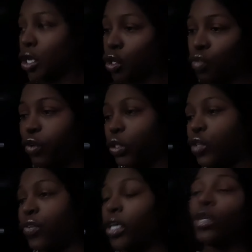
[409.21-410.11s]
You feel what you
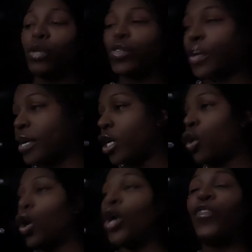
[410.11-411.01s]
finna do? You finna be a
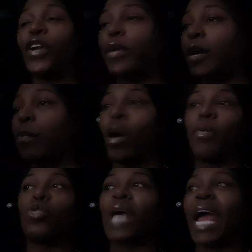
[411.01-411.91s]
girl, you finna be a boy,
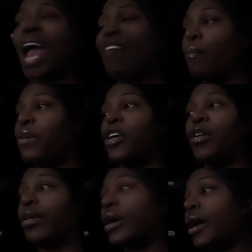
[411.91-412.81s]
but you can't have a
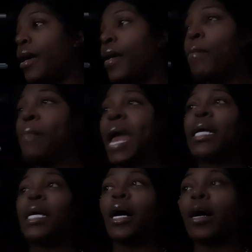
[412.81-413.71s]
beard,
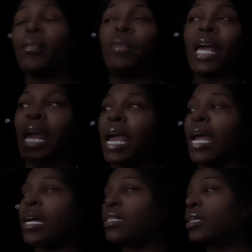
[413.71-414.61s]
makeup,
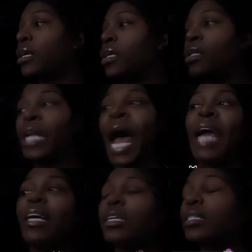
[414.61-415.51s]
and
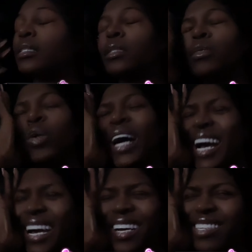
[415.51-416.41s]
like what?